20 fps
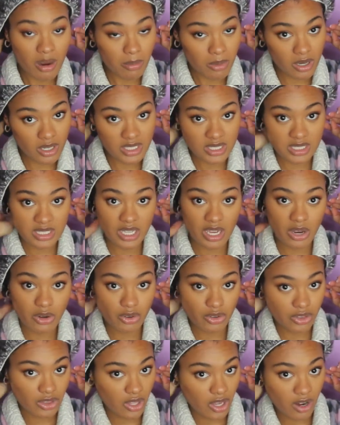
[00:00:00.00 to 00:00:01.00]
I'm going to sit
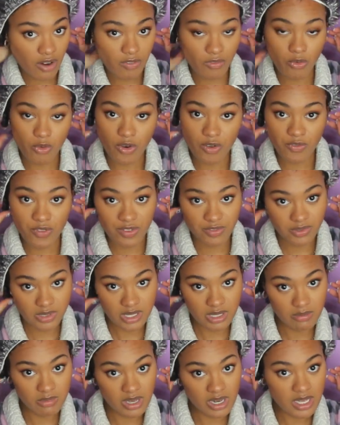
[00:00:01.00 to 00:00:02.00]
under there for
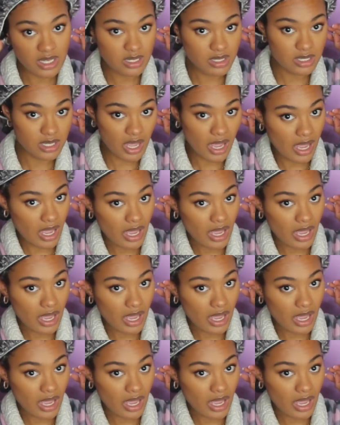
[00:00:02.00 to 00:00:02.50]
15 minutes,